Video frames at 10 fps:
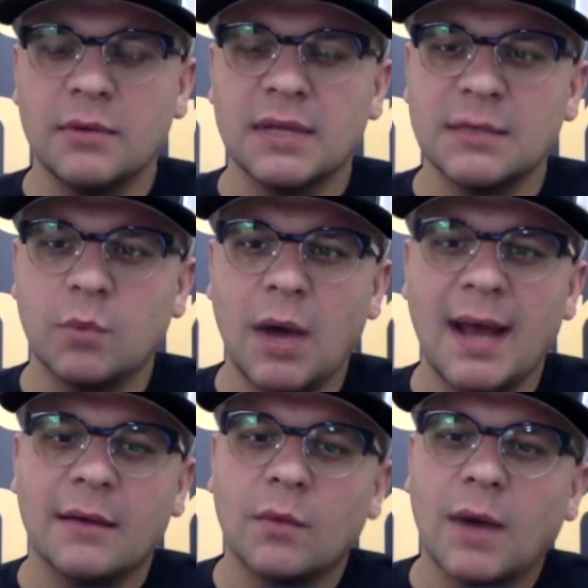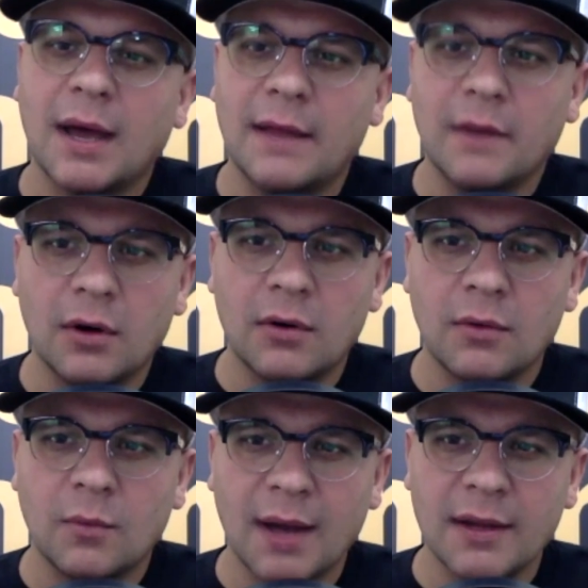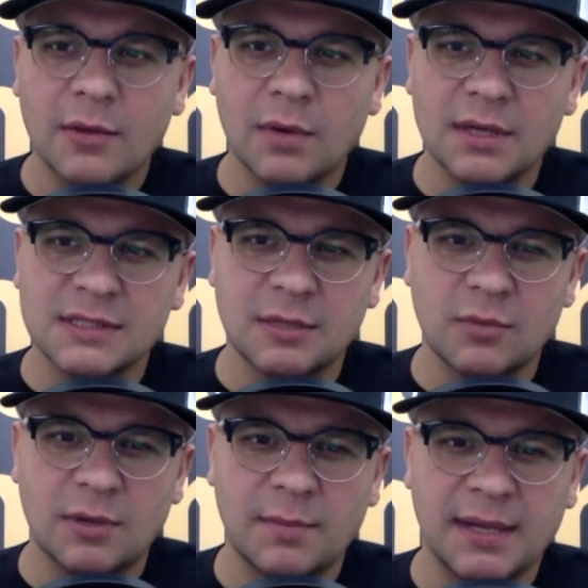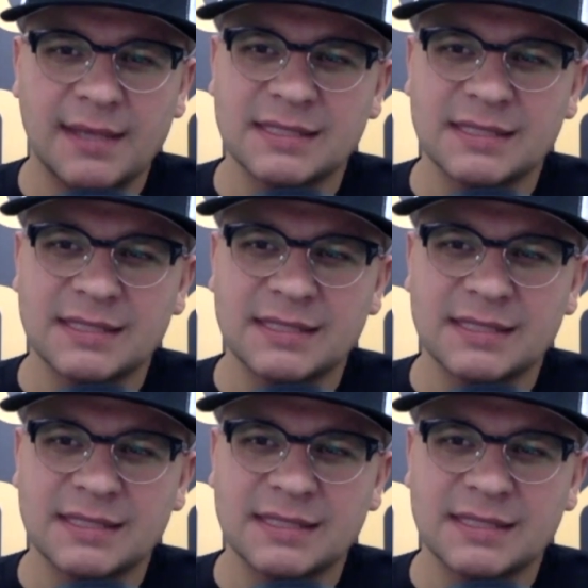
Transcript: it, why why though? Why do you want to see him win big?